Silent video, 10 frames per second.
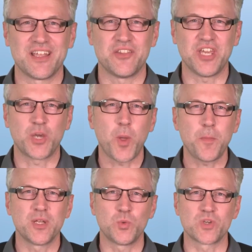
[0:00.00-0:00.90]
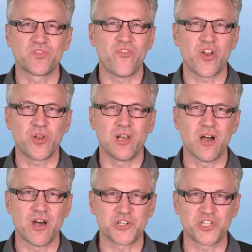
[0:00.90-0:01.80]
The equipment was very
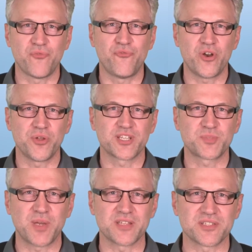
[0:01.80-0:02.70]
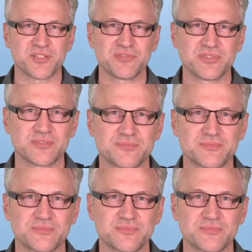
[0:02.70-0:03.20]
large and very expensive.